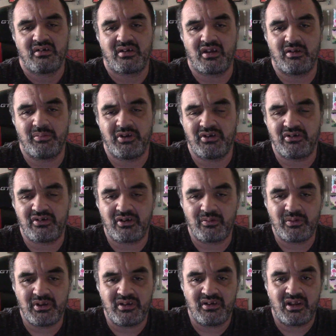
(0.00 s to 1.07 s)
Ken Penders had
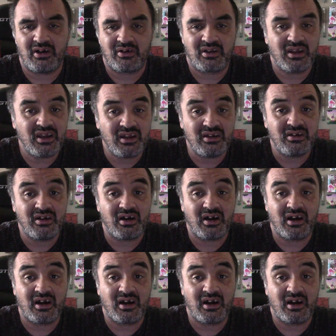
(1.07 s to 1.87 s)
written. Now, Ken,